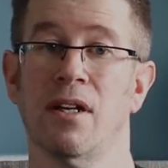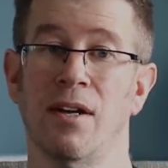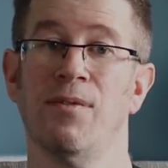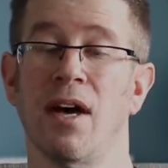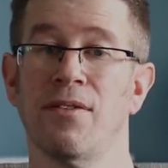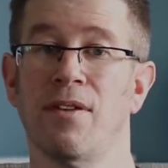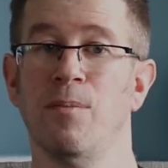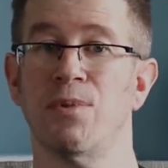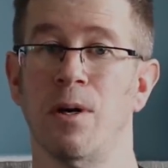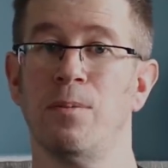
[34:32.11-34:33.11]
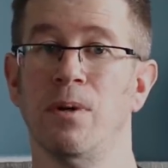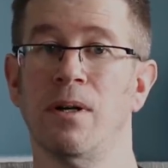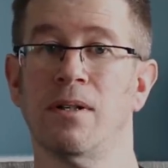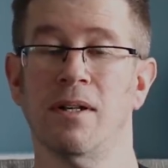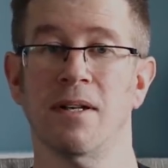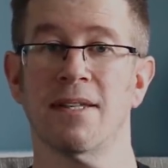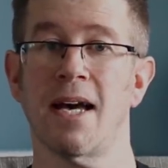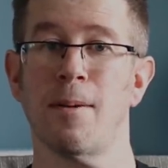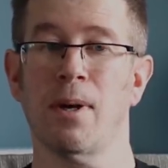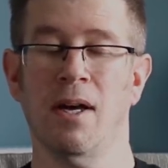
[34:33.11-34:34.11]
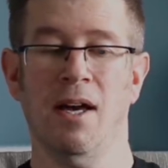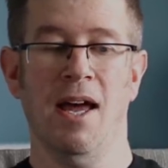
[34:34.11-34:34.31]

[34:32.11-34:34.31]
Give that thumbs up a, a tap.